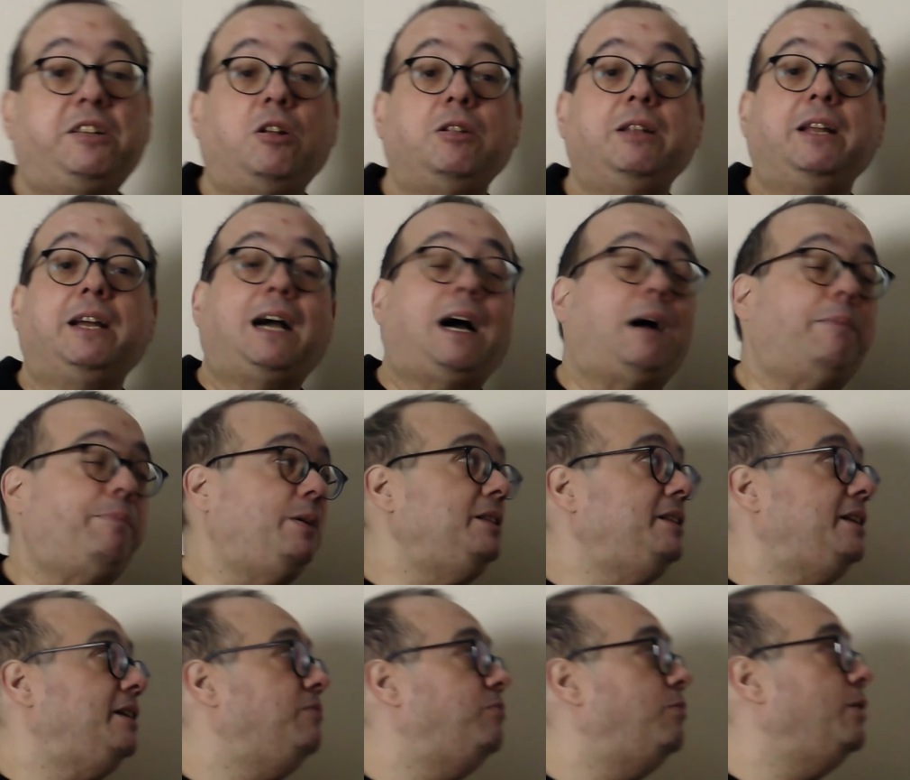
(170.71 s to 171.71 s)
happens
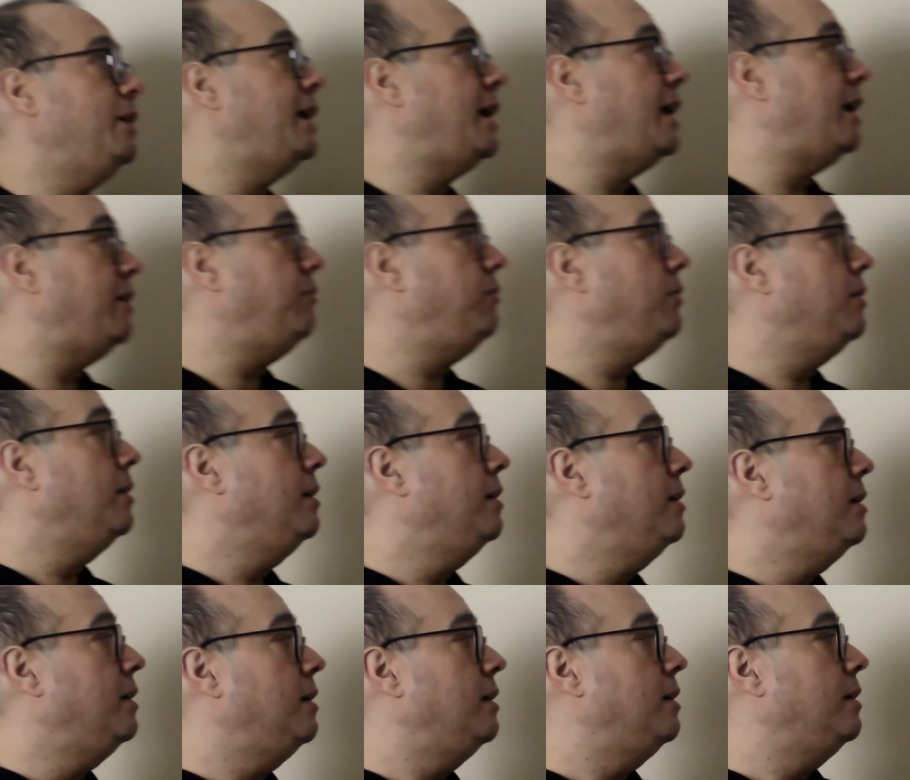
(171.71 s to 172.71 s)
if we have
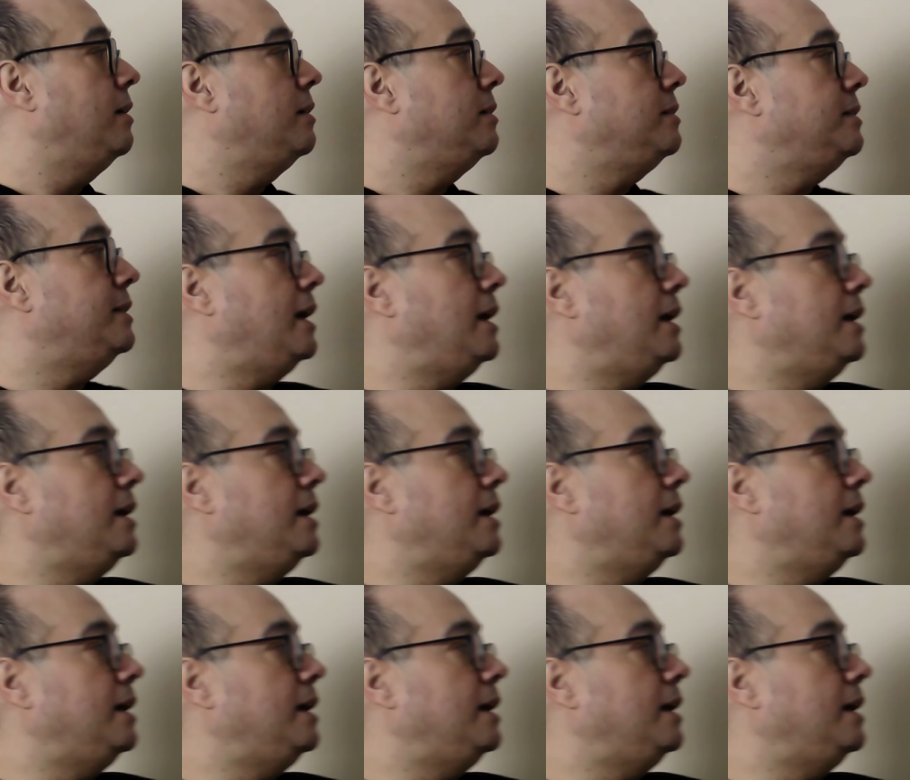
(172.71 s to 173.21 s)
the